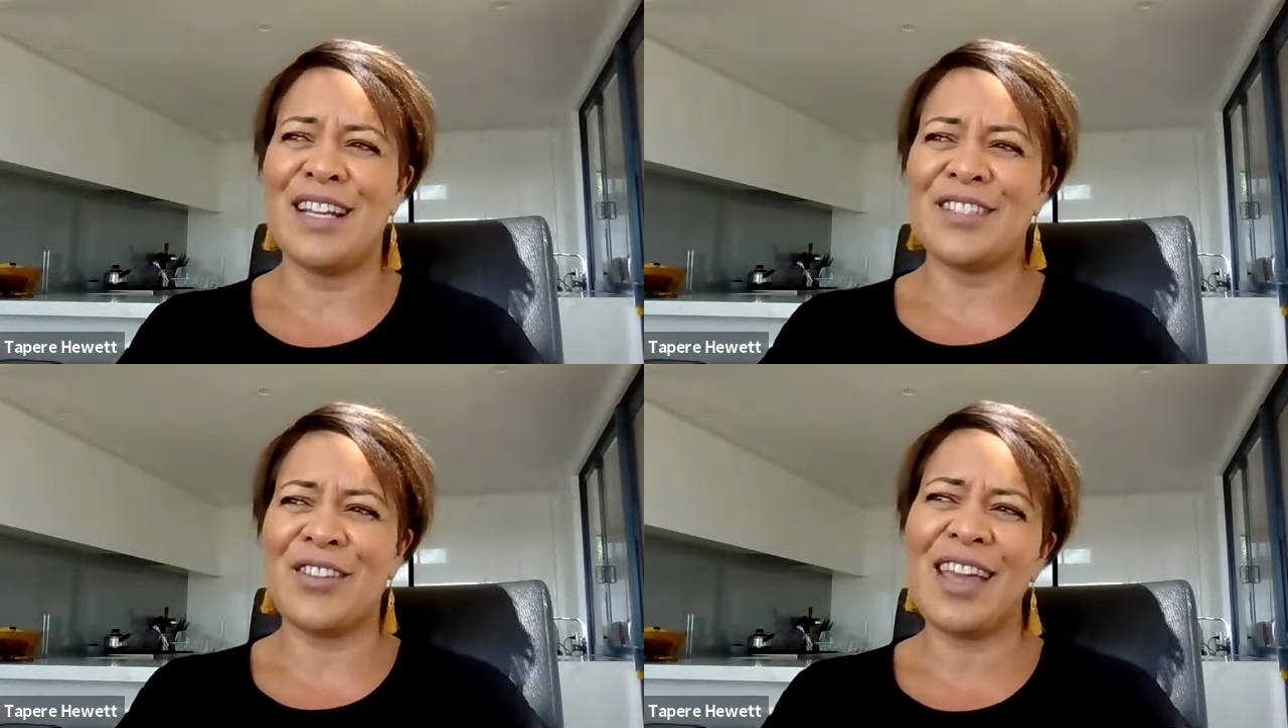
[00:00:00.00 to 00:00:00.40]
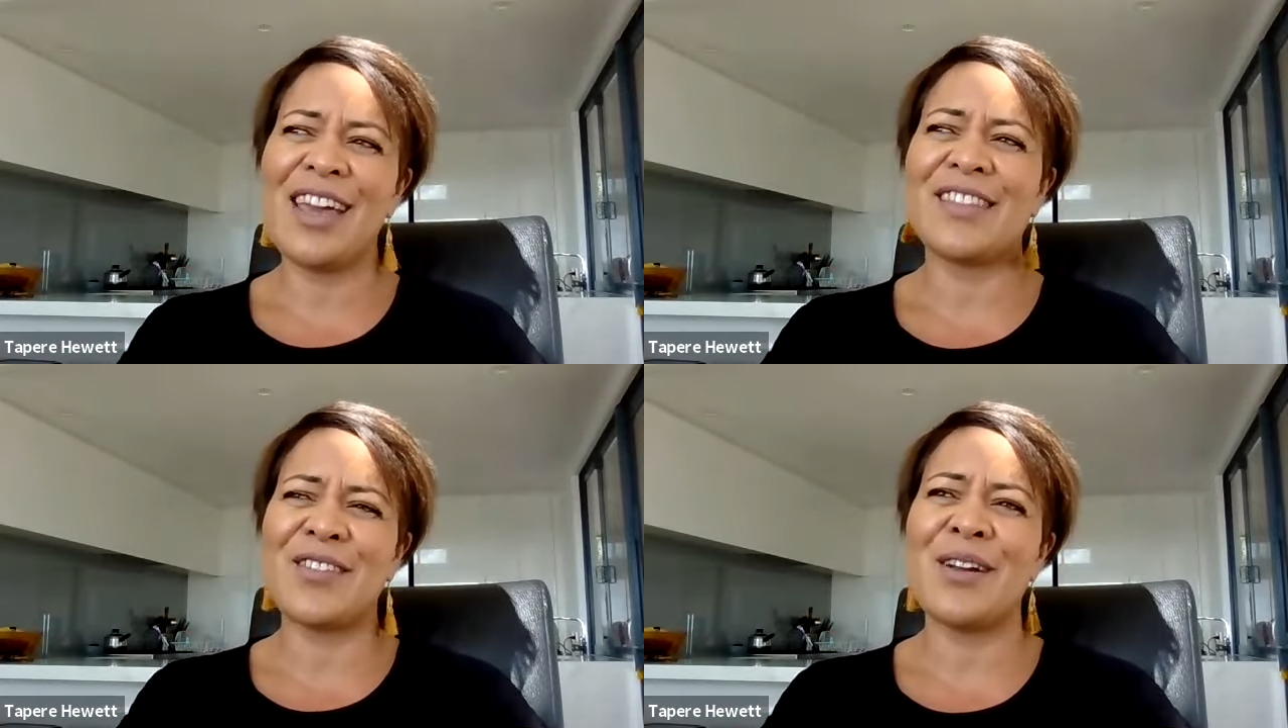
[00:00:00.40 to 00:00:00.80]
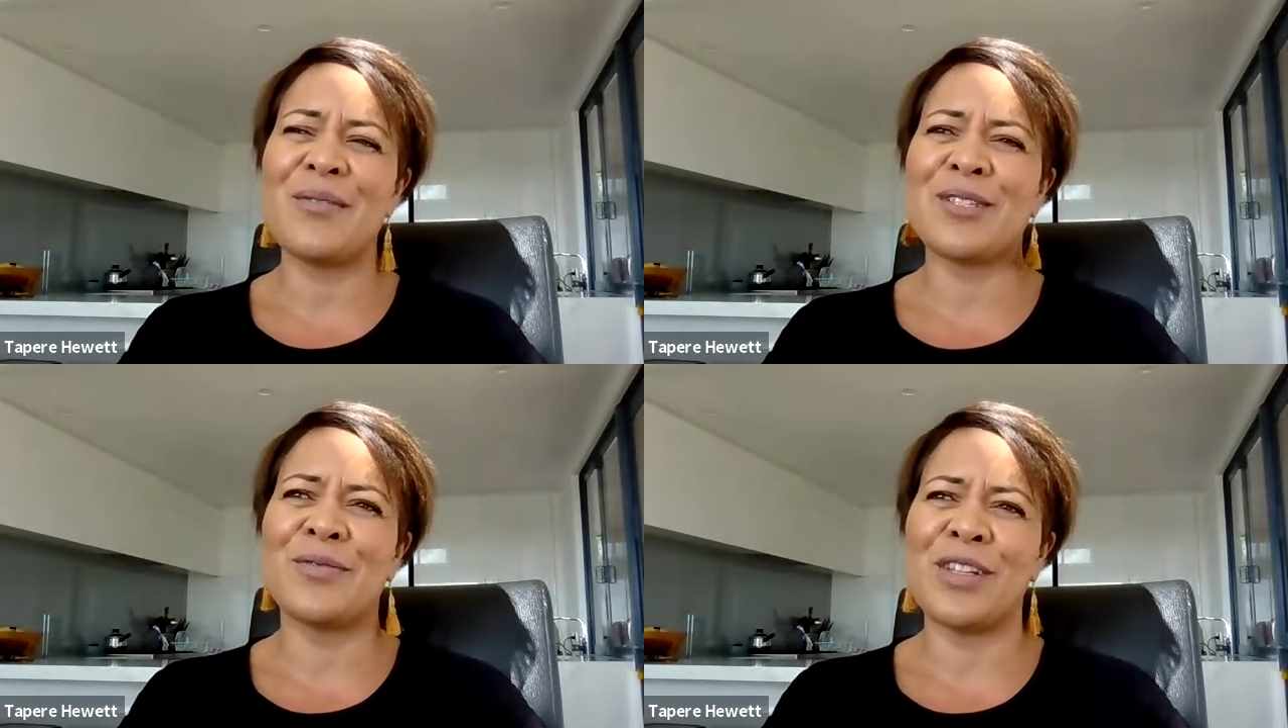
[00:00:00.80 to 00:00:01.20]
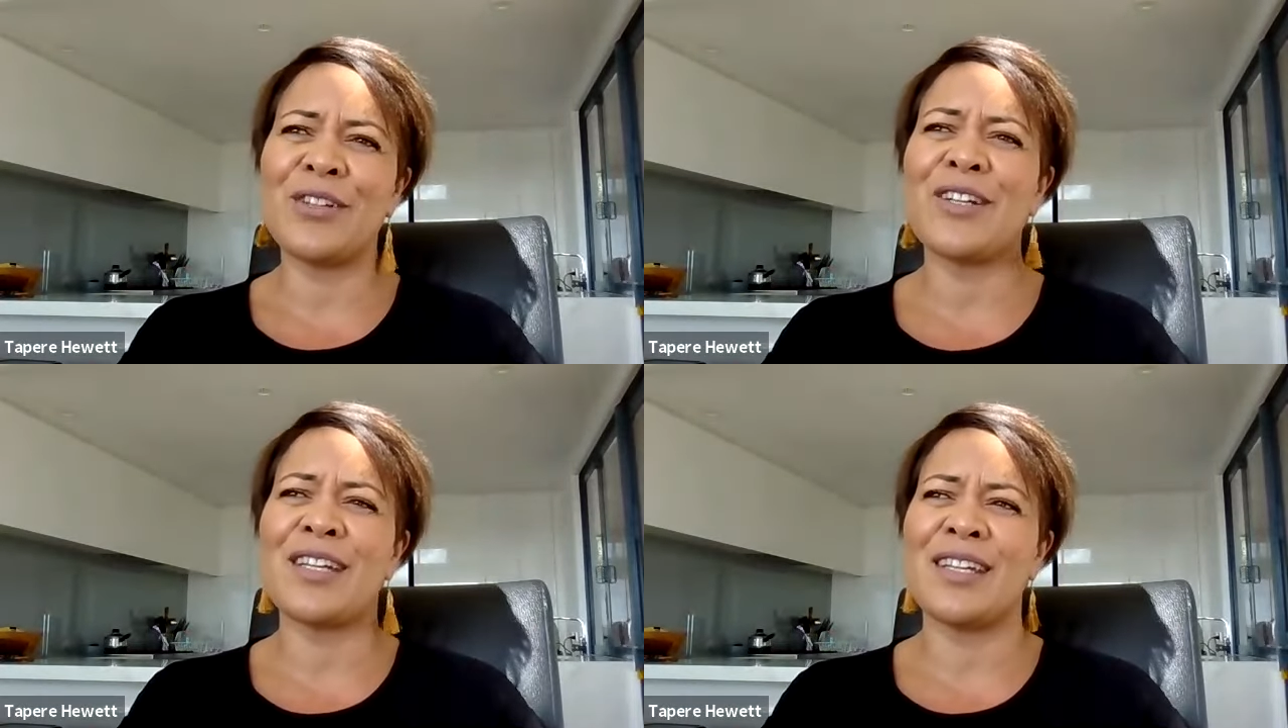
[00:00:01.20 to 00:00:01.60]
so yeah, so that was
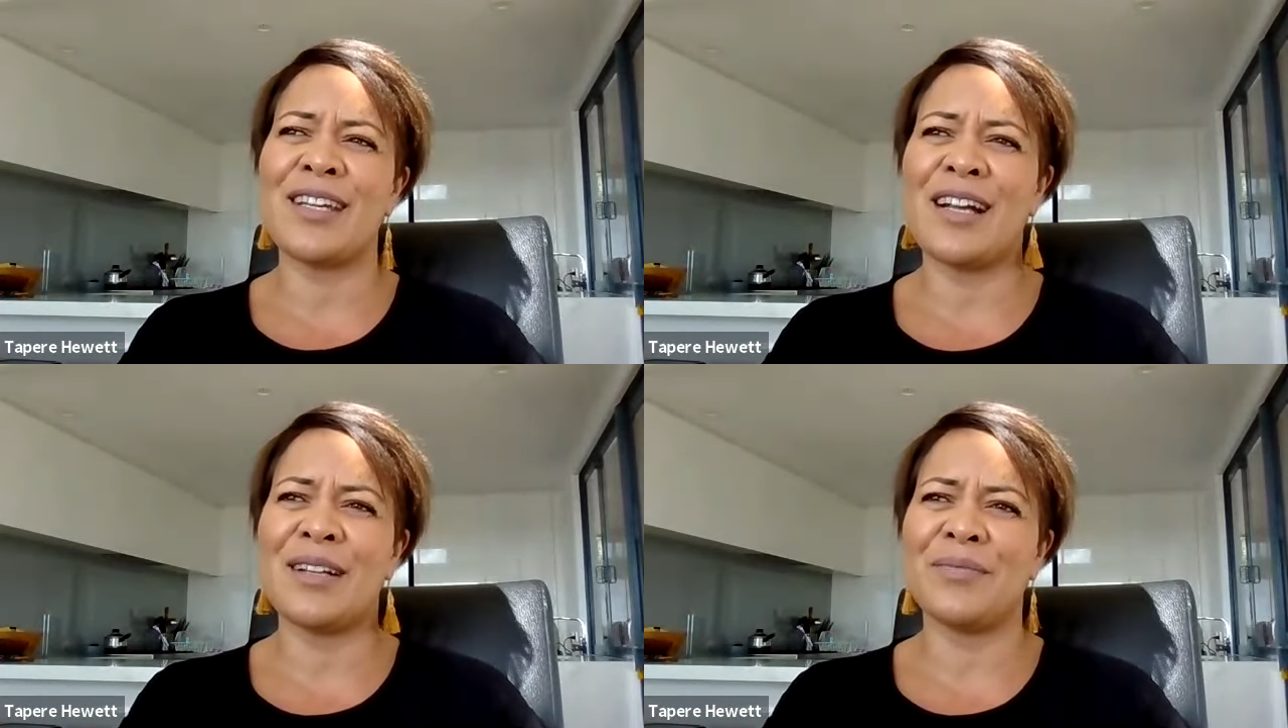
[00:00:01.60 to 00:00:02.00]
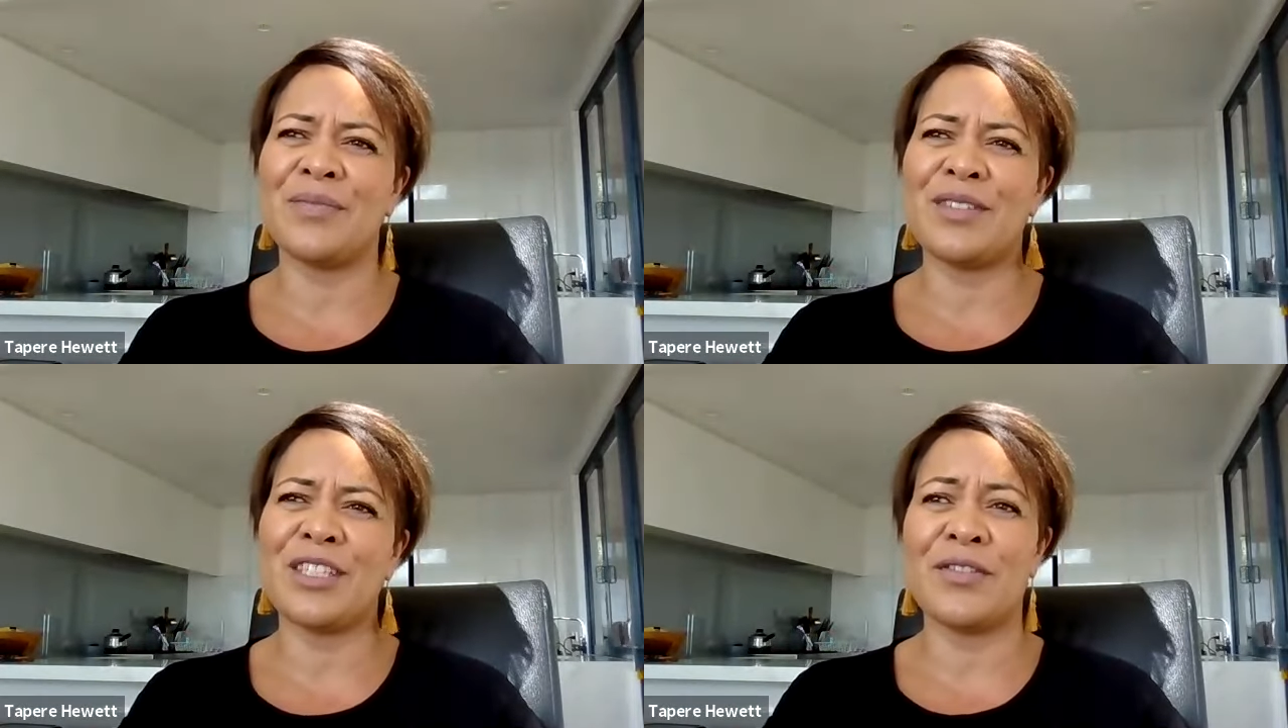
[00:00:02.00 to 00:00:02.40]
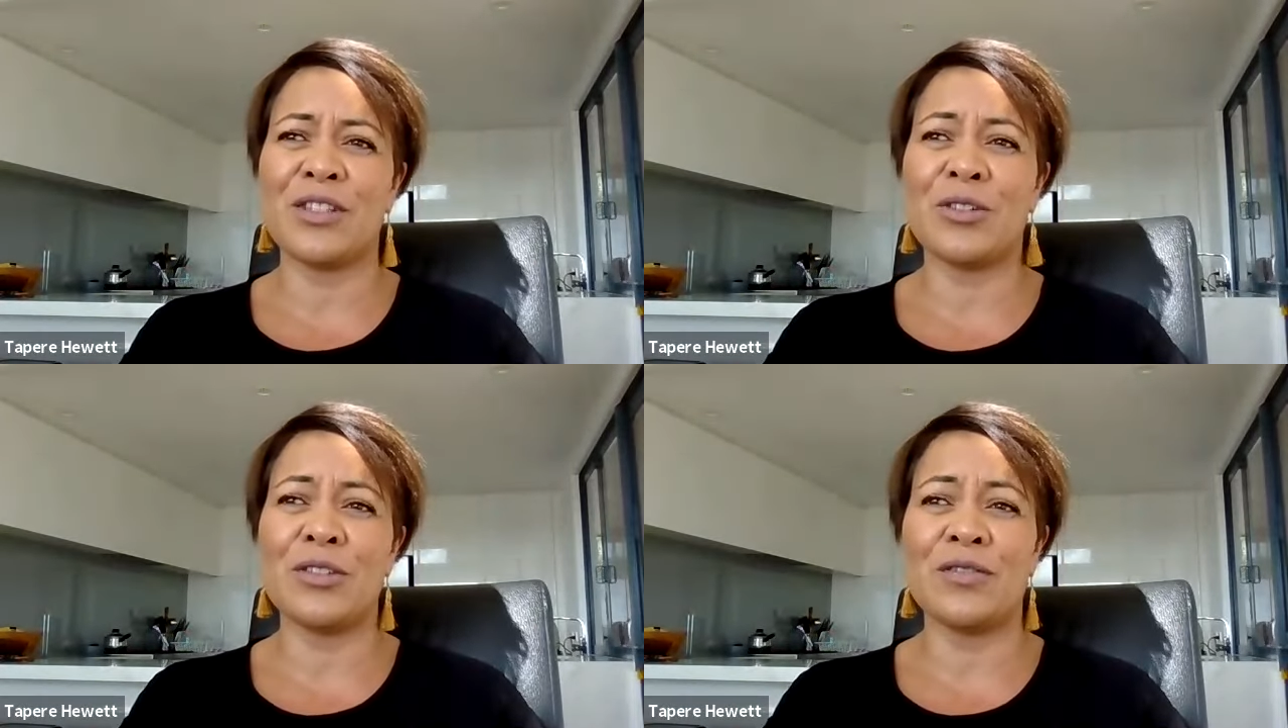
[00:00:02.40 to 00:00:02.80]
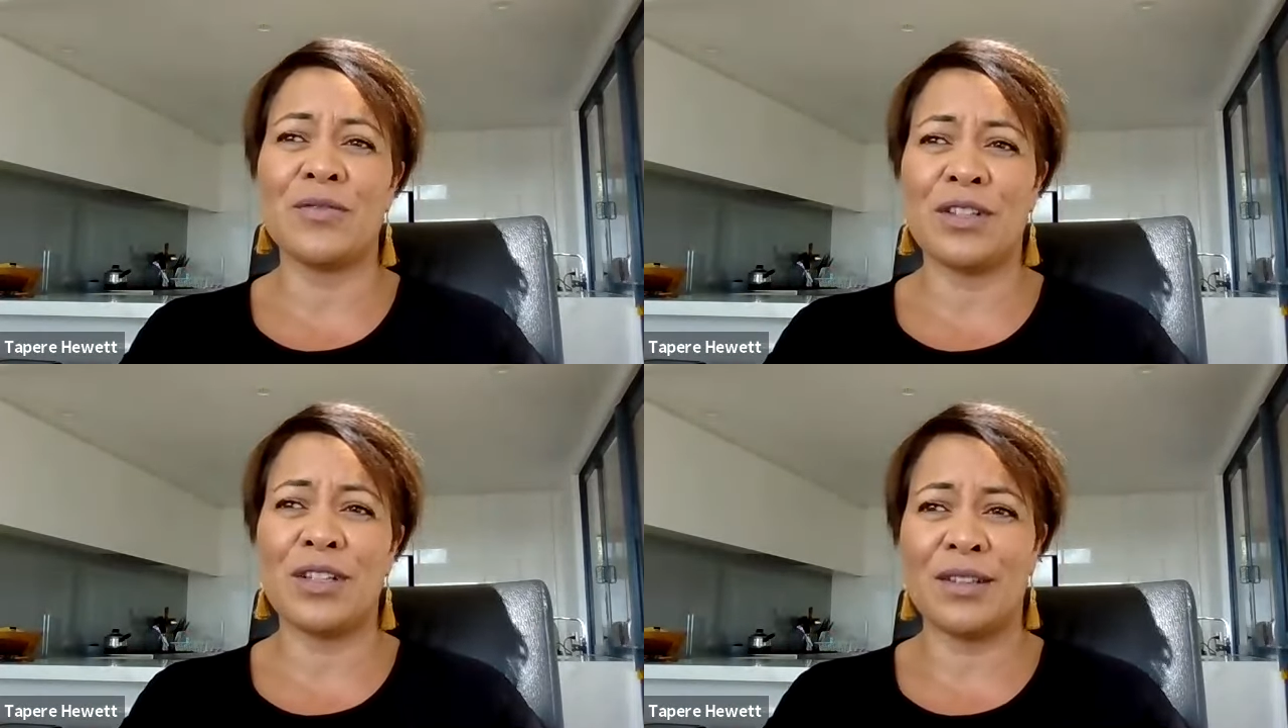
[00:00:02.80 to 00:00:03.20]
very difficult
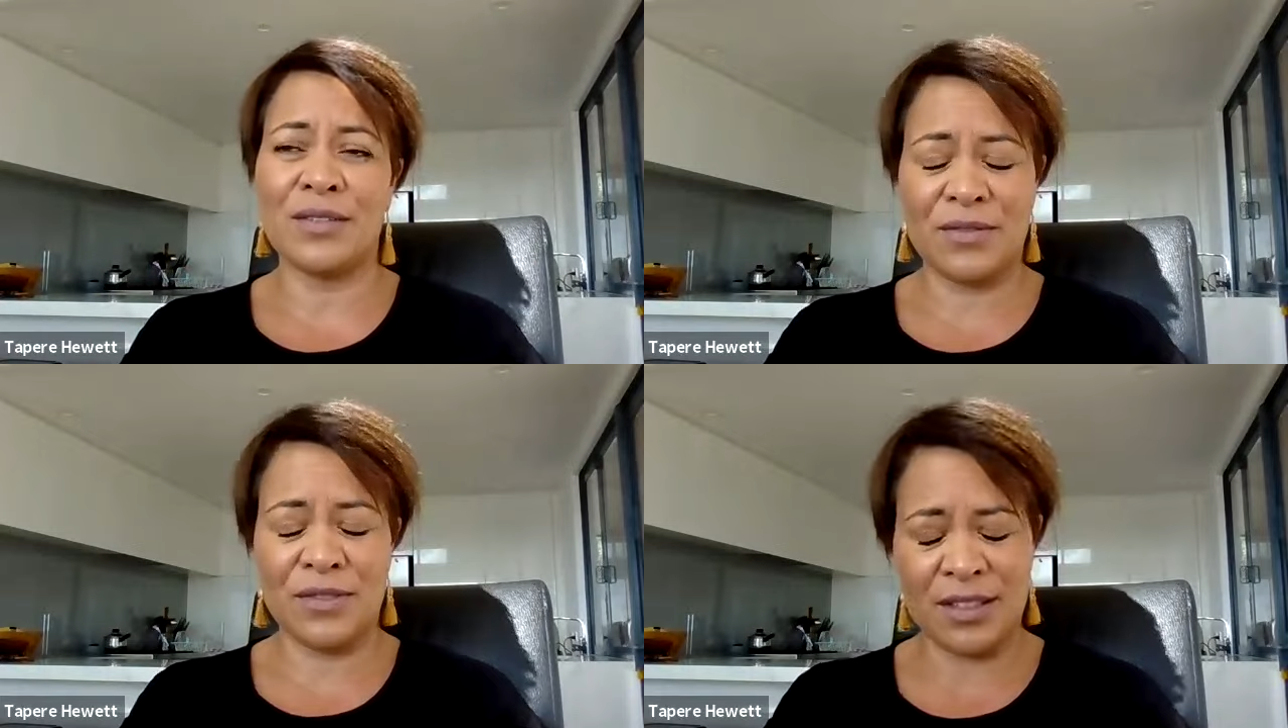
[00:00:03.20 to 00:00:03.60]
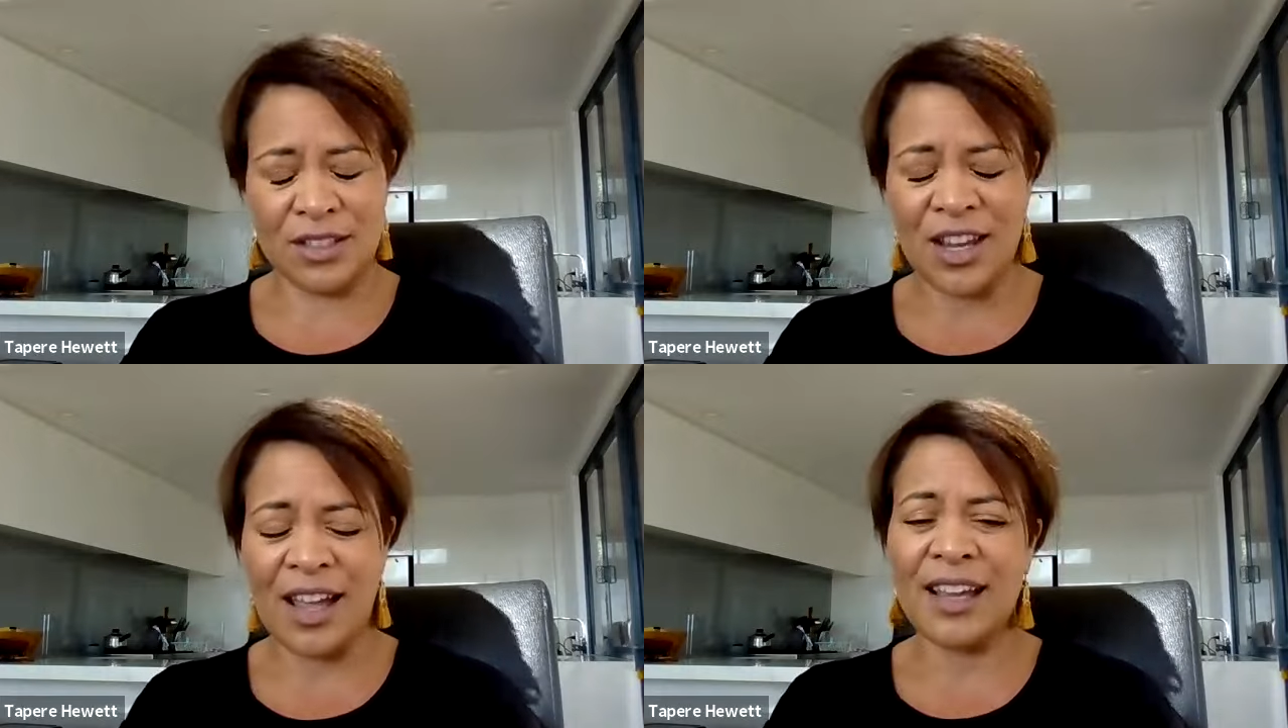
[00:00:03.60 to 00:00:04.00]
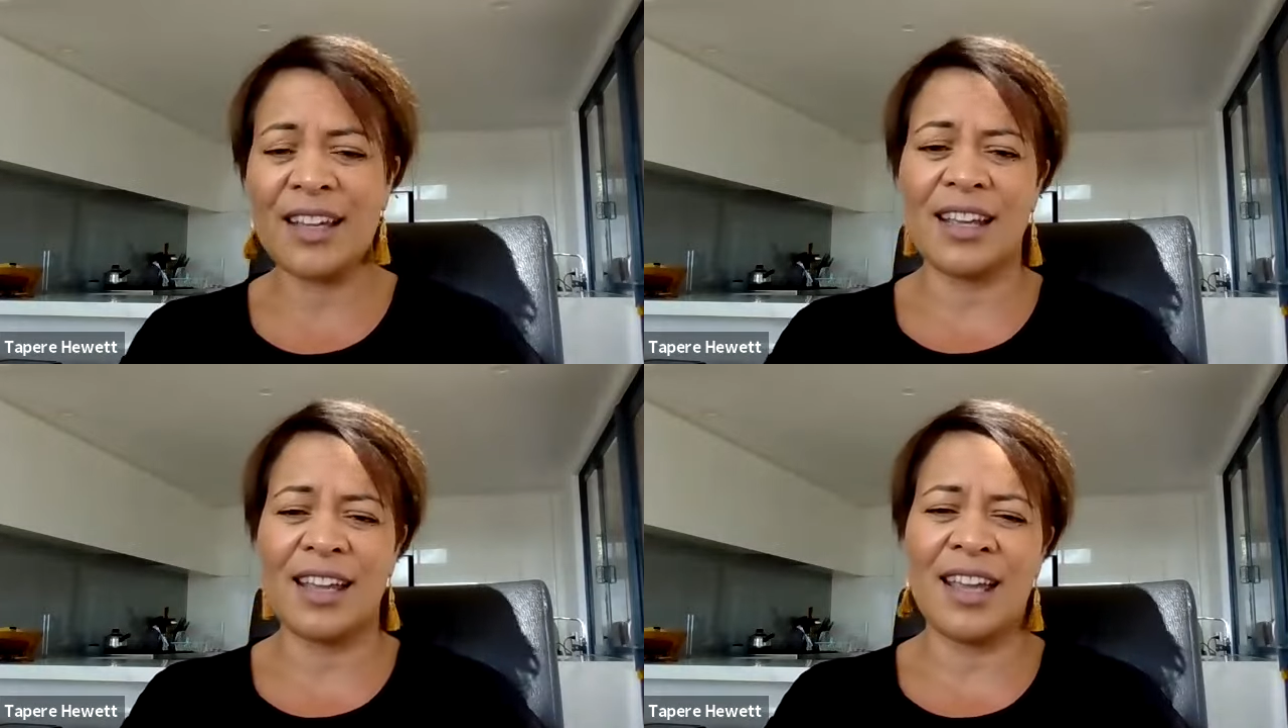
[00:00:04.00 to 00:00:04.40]
for Shane.